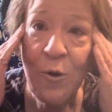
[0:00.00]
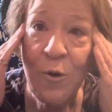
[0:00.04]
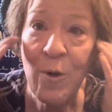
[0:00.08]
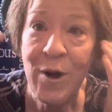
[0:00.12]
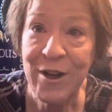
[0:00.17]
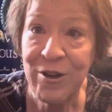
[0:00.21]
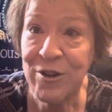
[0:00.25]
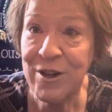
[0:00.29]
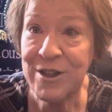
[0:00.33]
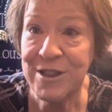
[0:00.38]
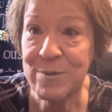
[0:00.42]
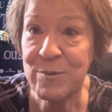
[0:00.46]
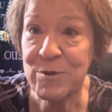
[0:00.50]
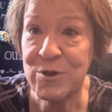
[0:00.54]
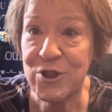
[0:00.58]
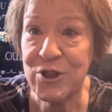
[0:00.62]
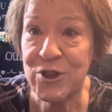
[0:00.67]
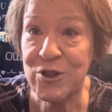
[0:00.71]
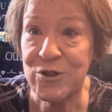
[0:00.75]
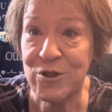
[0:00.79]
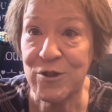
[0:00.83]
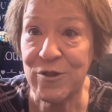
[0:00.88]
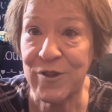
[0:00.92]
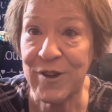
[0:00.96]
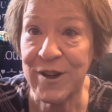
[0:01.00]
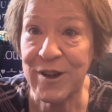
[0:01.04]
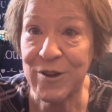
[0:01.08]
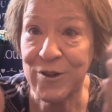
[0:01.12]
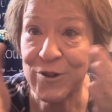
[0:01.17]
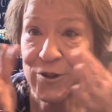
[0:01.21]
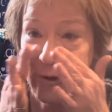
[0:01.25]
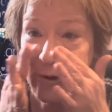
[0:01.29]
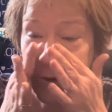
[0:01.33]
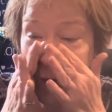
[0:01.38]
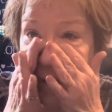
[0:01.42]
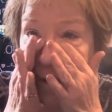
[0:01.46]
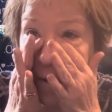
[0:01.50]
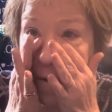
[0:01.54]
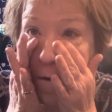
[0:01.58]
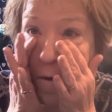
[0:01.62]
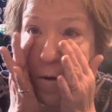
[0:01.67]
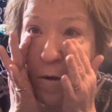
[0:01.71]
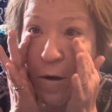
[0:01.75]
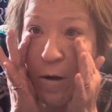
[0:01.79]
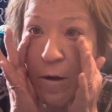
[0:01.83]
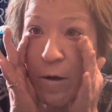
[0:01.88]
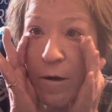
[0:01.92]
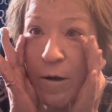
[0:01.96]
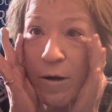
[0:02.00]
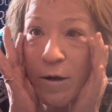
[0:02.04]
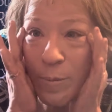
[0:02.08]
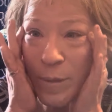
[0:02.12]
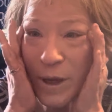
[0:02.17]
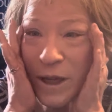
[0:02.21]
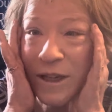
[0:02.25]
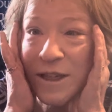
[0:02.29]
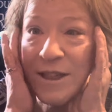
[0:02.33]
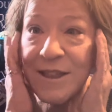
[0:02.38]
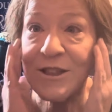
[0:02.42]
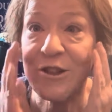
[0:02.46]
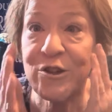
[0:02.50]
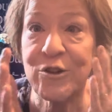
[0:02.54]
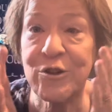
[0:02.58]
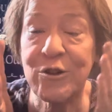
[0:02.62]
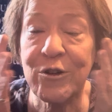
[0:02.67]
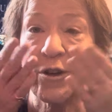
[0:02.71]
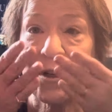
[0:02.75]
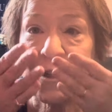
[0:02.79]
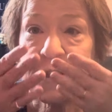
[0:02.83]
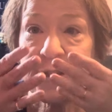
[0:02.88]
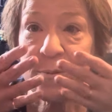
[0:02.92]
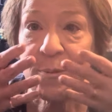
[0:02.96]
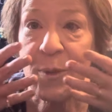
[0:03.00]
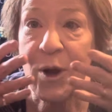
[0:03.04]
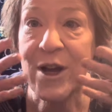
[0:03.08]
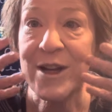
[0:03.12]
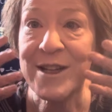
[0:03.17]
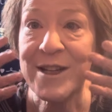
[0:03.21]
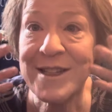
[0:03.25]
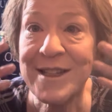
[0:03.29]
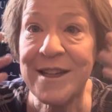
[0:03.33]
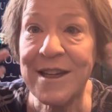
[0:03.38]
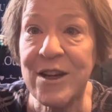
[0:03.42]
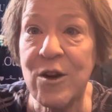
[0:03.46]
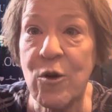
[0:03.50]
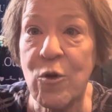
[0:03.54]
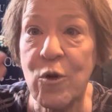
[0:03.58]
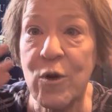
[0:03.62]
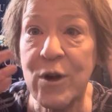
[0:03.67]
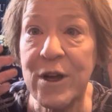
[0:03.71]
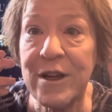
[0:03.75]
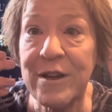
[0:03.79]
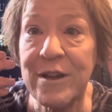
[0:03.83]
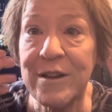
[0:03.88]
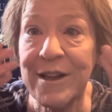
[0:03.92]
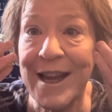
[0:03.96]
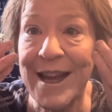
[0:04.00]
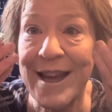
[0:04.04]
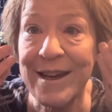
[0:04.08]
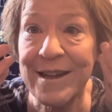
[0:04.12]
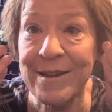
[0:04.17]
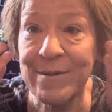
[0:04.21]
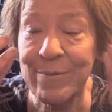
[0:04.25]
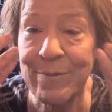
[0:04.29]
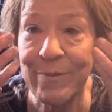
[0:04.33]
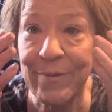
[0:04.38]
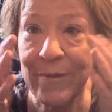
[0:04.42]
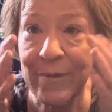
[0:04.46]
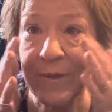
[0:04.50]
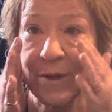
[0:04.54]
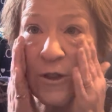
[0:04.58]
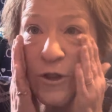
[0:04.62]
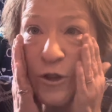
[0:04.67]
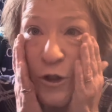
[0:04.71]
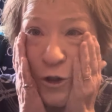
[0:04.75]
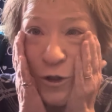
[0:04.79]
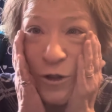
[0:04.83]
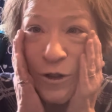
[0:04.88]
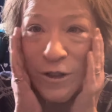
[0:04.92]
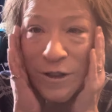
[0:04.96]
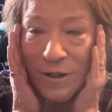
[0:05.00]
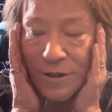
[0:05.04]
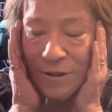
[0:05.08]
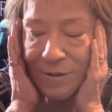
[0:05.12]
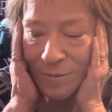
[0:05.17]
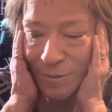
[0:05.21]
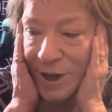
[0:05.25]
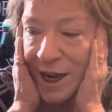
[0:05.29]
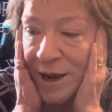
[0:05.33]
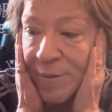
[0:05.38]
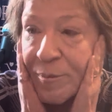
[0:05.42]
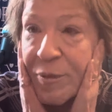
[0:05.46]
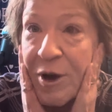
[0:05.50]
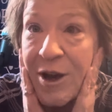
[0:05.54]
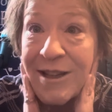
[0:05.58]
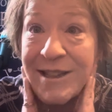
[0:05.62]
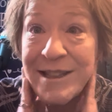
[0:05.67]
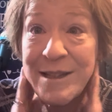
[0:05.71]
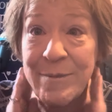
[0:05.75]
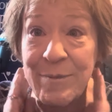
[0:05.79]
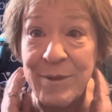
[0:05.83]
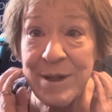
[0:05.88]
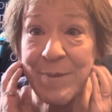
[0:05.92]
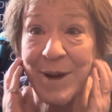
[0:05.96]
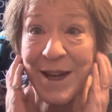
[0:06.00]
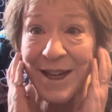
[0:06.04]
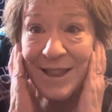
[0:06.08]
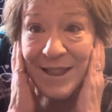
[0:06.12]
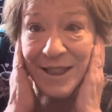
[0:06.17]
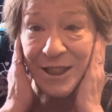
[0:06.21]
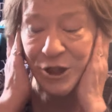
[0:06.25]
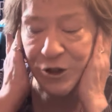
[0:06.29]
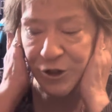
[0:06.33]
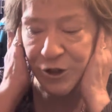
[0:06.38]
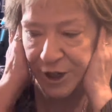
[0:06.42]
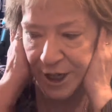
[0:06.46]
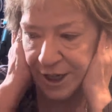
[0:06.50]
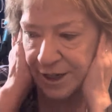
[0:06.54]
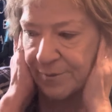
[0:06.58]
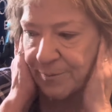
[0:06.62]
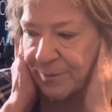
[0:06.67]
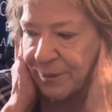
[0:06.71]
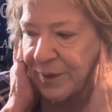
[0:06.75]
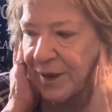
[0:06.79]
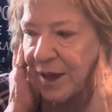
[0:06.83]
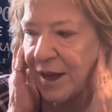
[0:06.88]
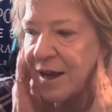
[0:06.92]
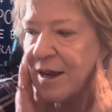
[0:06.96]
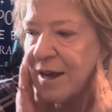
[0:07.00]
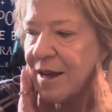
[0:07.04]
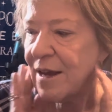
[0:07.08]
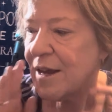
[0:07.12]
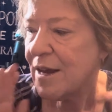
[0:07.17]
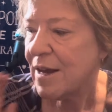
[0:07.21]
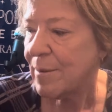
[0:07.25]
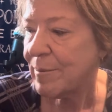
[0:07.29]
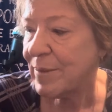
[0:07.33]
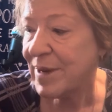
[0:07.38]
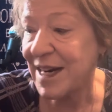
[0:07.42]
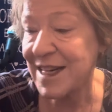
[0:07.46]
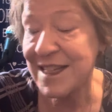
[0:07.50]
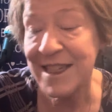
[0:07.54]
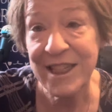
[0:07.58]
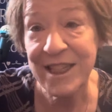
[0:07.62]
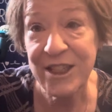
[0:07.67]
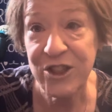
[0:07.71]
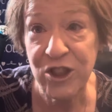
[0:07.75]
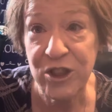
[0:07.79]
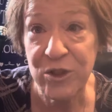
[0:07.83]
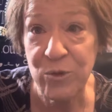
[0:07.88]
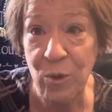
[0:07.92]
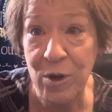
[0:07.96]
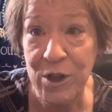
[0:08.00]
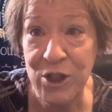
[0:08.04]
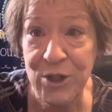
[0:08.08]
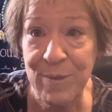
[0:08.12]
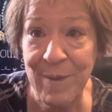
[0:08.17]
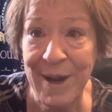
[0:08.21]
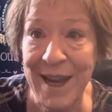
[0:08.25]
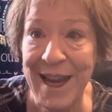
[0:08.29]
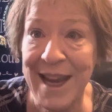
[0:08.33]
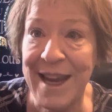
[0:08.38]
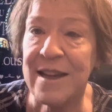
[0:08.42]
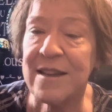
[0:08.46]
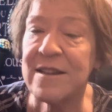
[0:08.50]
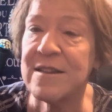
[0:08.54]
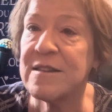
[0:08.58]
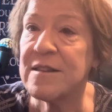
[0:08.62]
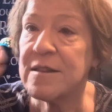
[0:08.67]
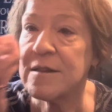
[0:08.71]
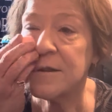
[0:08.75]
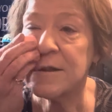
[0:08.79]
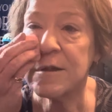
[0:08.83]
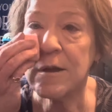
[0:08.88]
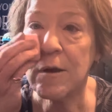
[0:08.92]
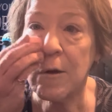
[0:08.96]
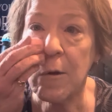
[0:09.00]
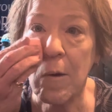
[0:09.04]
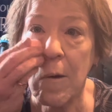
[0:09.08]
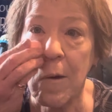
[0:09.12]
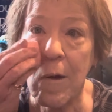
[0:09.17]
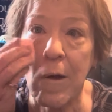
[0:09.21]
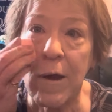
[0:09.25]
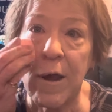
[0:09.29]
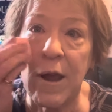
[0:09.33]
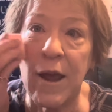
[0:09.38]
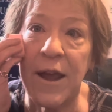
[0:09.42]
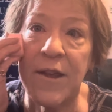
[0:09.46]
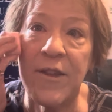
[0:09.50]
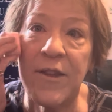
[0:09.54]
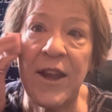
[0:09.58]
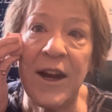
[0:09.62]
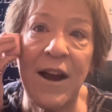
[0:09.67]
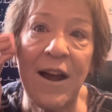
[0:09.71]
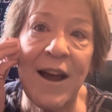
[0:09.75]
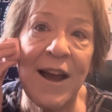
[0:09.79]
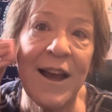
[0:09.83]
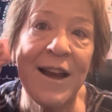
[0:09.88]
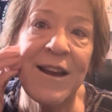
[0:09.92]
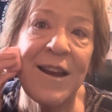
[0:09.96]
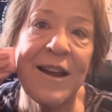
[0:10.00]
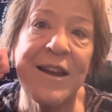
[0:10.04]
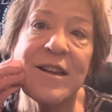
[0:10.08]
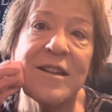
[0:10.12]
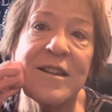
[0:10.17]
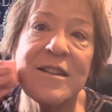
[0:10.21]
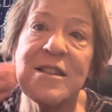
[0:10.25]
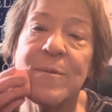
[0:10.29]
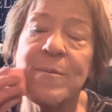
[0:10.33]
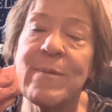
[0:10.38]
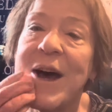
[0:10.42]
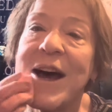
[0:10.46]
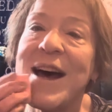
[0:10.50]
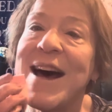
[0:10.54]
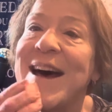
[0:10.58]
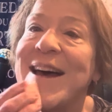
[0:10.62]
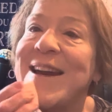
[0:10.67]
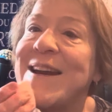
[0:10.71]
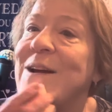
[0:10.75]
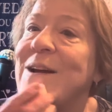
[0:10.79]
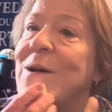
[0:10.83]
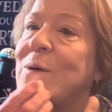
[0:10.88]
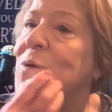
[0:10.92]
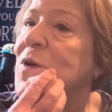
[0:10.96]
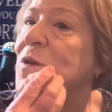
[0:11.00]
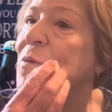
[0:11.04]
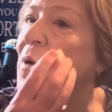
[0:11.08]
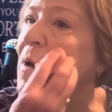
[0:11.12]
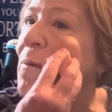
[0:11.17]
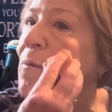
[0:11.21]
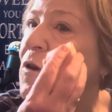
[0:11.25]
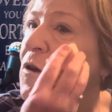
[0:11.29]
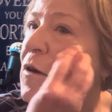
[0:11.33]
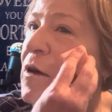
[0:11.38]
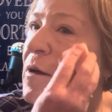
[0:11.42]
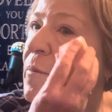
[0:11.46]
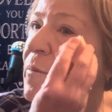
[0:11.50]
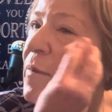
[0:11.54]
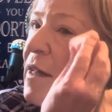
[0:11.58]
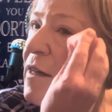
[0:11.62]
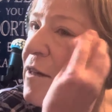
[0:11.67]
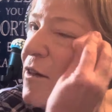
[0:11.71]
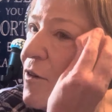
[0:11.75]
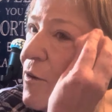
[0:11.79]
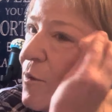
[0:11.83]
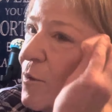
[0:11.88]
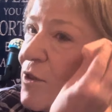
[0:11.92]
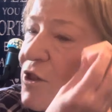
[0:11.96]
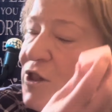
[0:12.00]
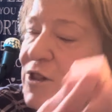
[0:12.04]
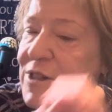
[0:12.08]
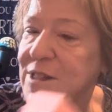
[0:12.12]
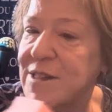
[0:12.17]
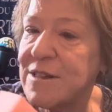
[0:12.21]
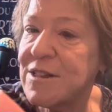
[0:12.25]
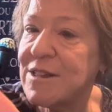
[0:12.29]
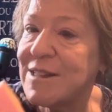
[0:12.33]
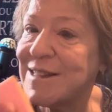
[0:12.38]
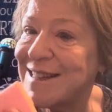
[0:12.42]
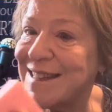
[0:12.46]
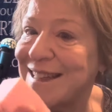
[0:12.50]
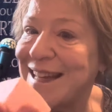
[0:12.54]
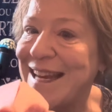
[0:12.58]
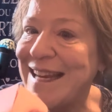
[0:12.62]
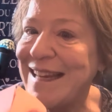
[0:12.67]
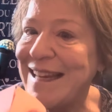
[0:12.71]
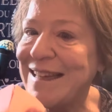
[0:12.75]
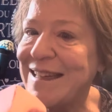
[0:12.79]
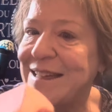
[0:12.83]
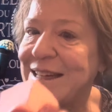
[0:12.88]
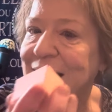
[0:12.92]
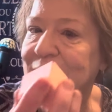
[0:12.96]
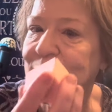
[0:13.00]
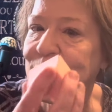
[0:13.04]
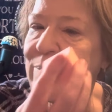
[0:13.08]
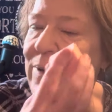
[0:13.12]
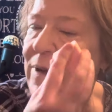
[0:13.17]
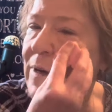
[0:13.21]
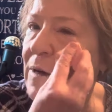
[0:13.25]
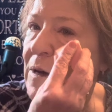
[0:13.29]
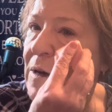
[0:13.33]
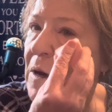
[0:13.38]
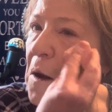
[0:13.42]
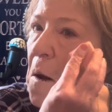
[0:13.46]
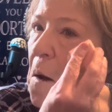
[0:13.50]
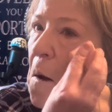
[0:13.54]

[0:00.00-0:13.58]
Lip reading: why you're not supposed to use your fingers, right? Because you're depositing oil and dirt and possibly bacteria. But I did just wash my hands, so. And then I like to pat it with my beauty blender, which is slightly dampened.